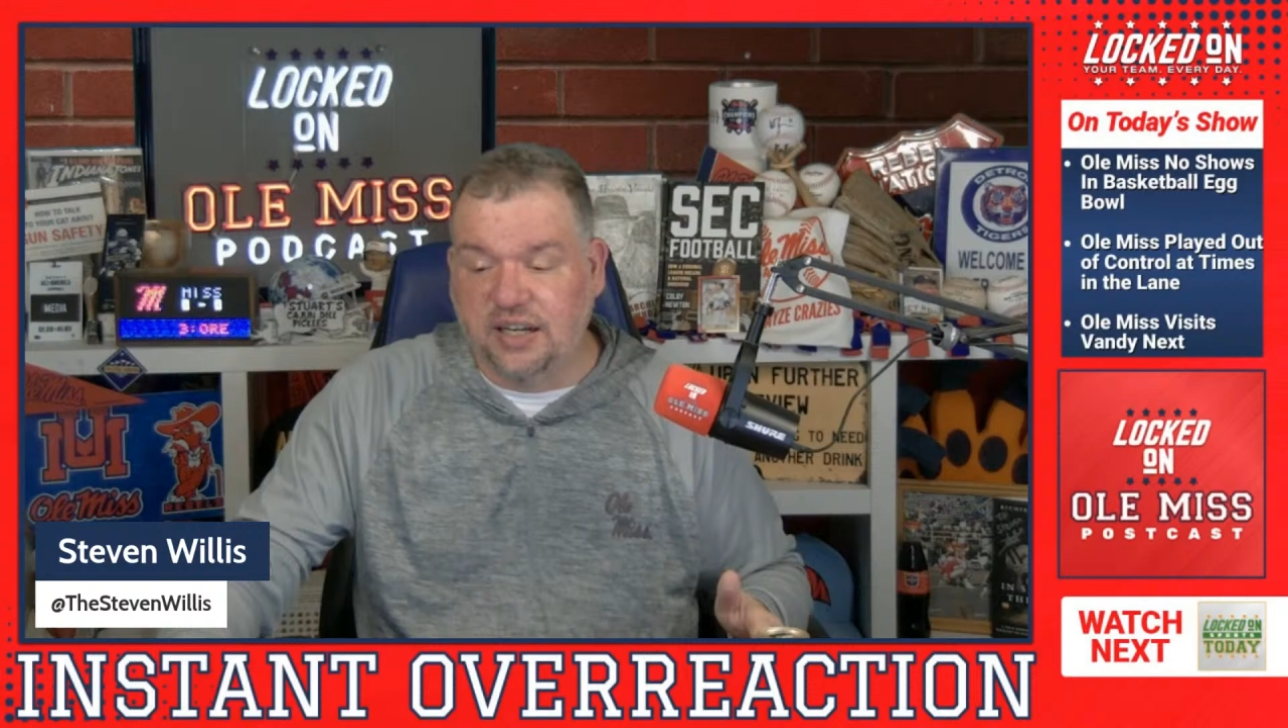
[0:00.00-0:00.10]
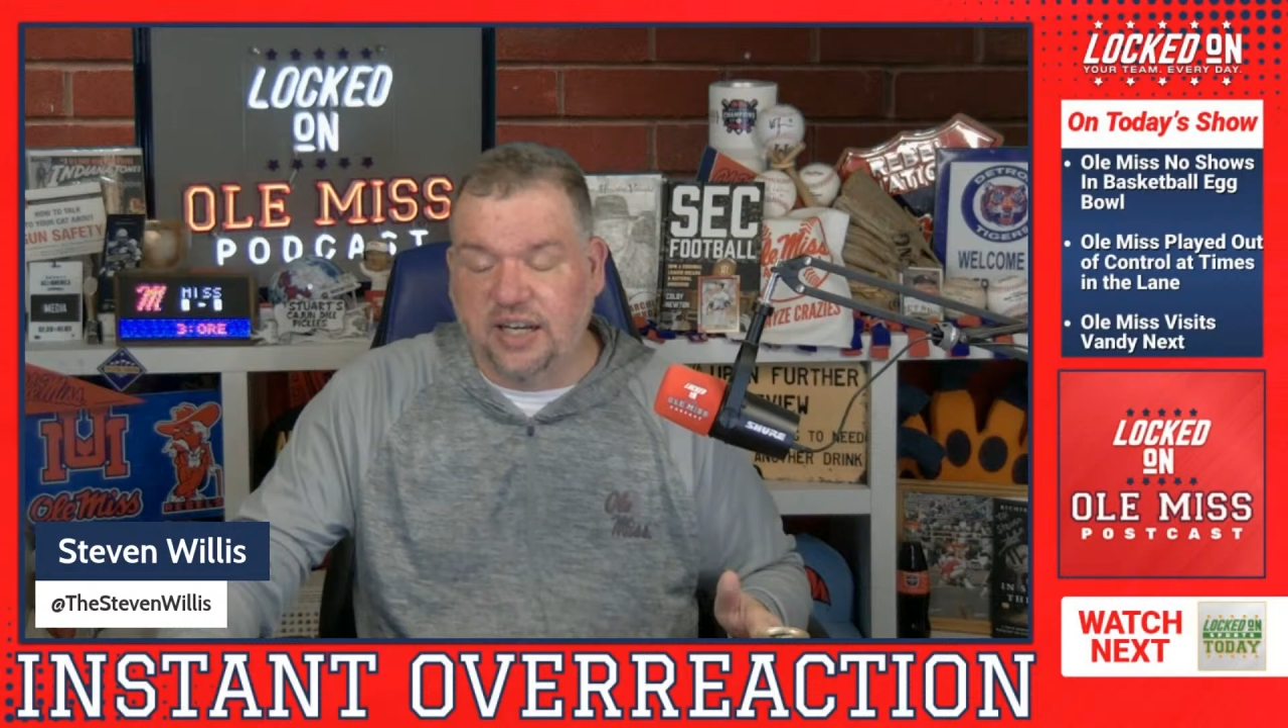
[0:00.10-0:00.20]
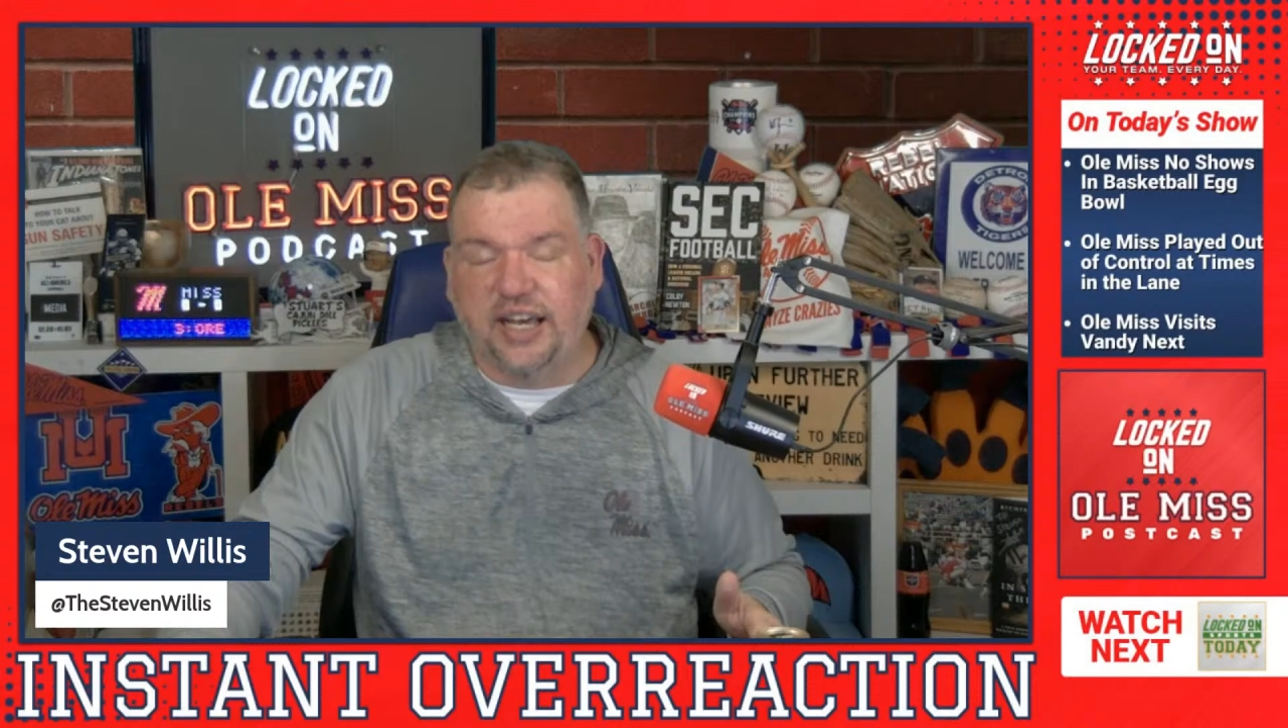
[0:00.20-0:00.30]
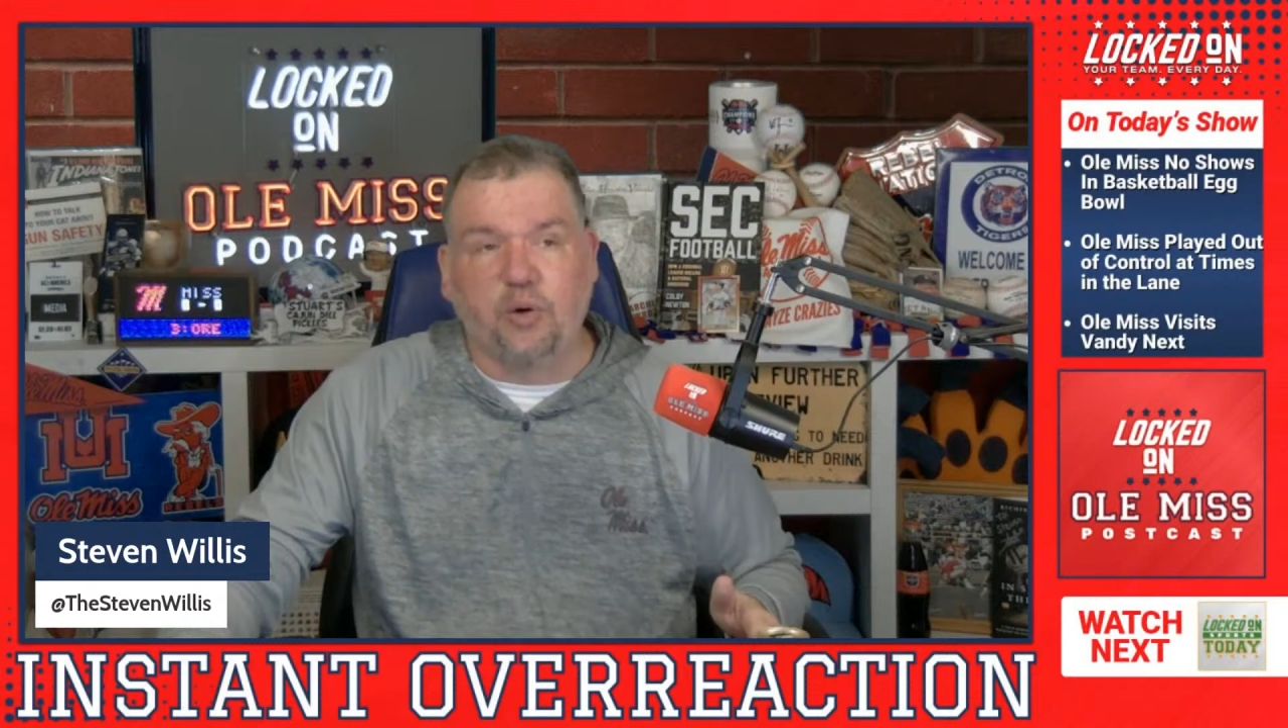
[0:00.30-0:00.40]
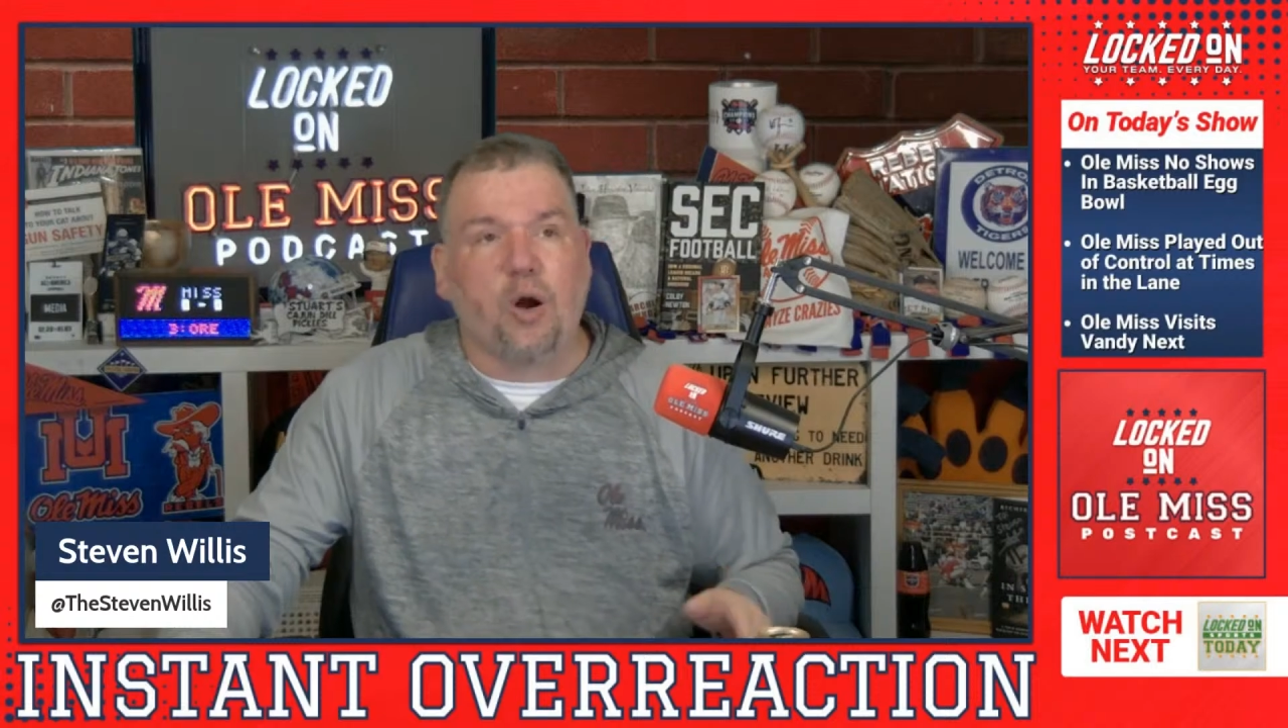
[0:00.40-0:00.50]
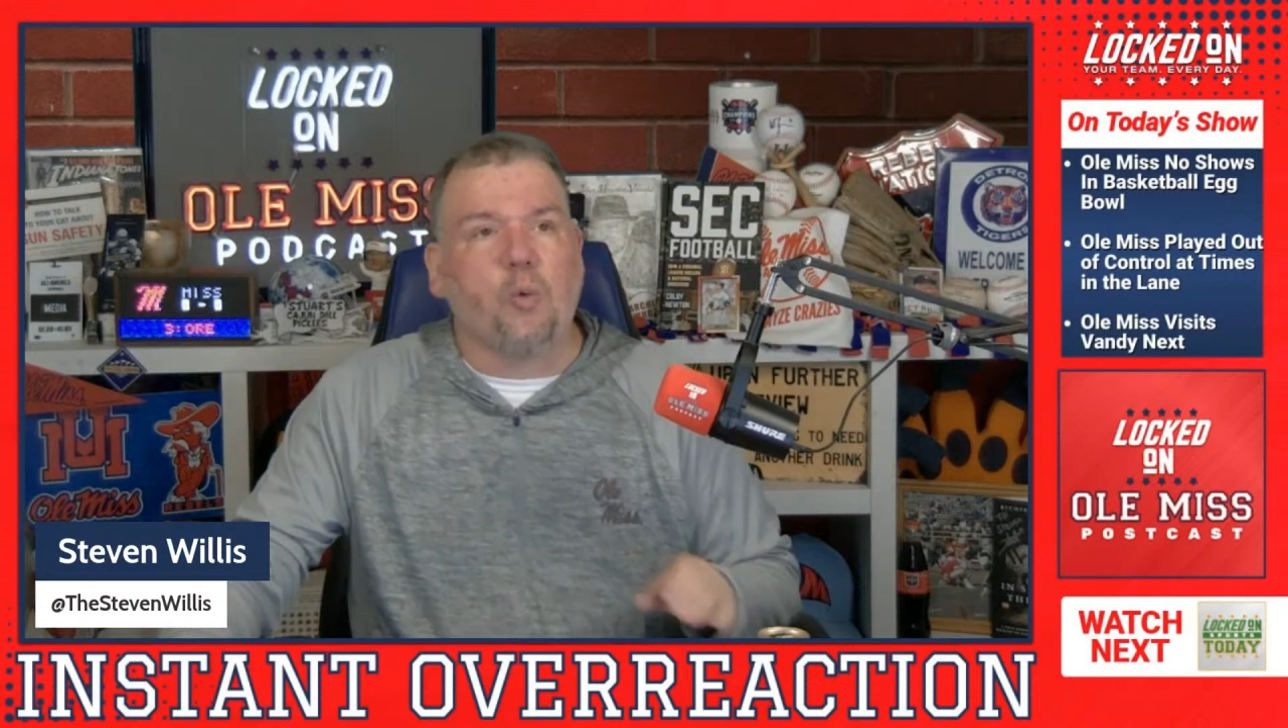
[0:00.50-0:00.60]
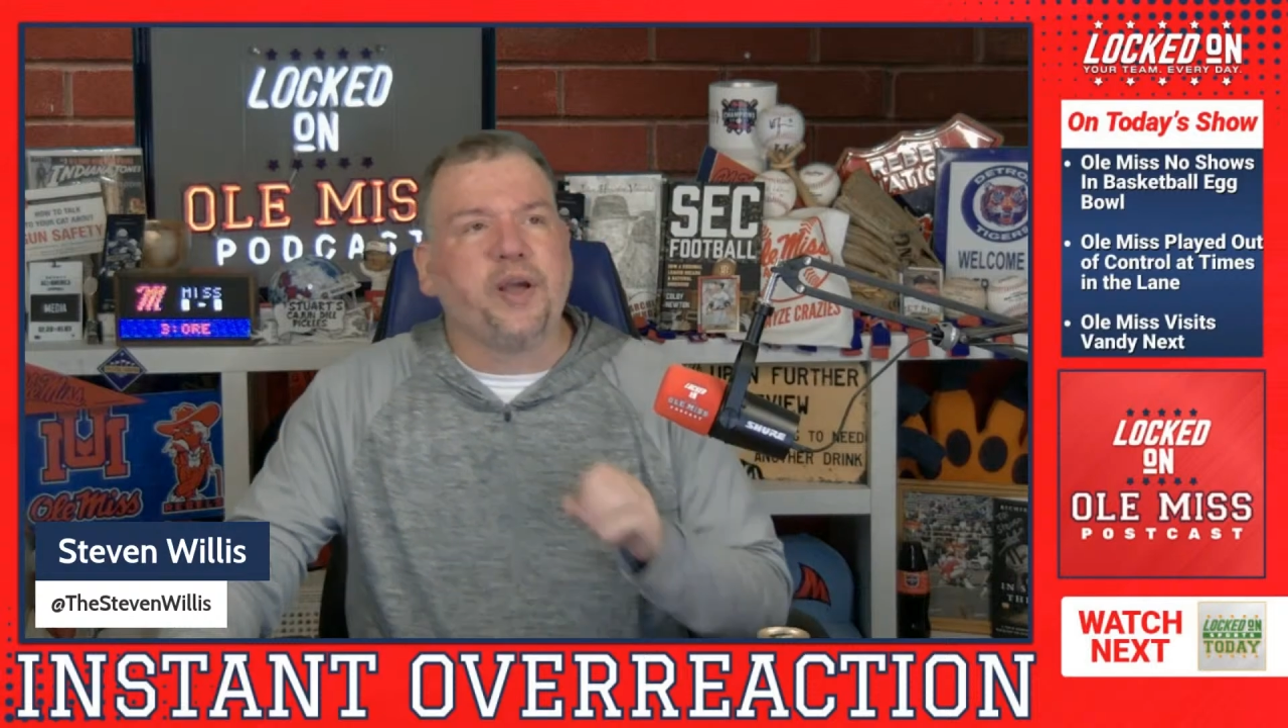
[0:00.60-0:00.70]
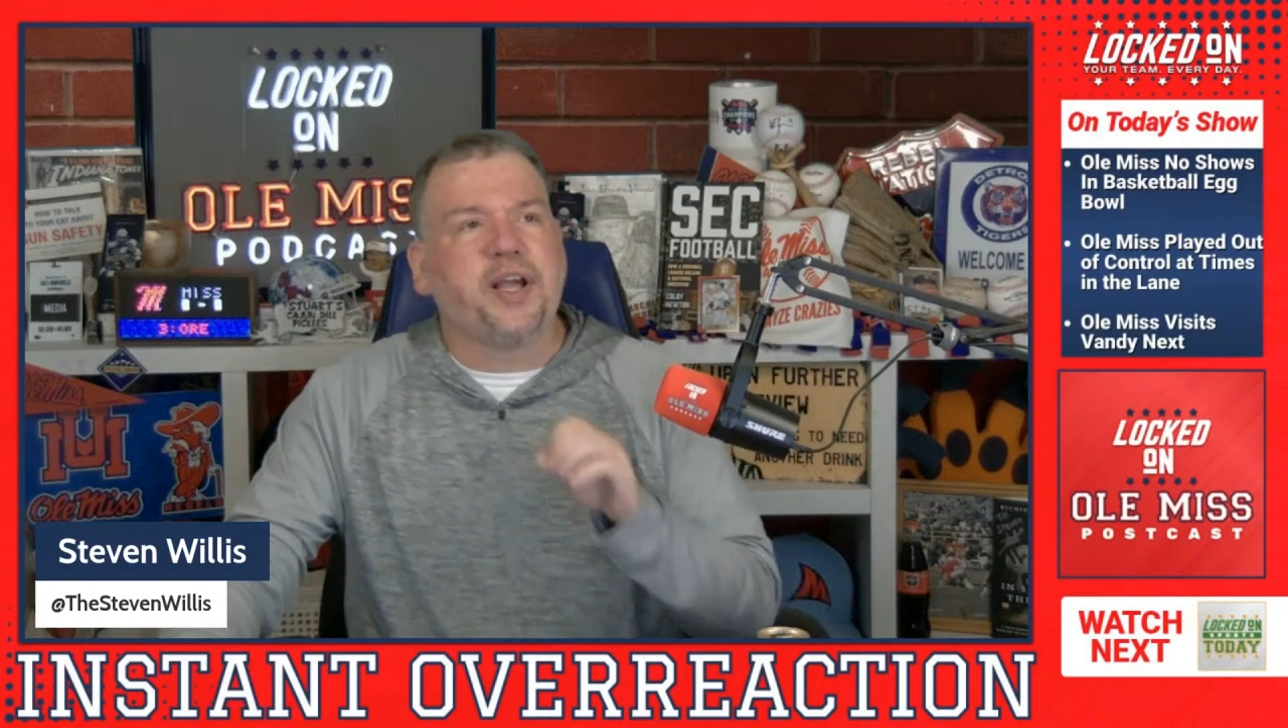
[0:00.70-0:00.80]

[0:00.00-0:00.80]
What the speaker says: Anyway, when we